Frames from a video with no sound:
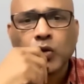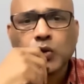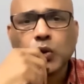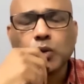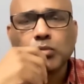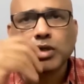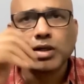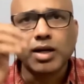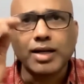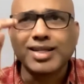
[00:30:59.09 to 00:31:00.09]
So
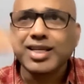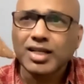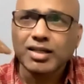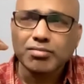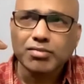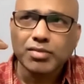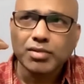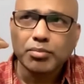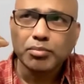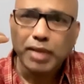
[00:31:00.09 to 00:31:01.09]
he
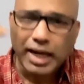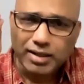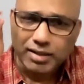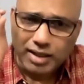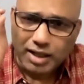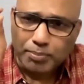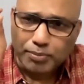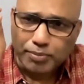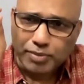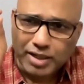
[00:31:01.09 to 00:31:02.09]
made a
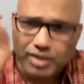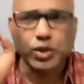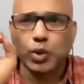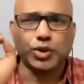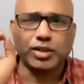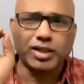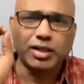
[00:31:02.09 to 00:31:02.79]
resolution.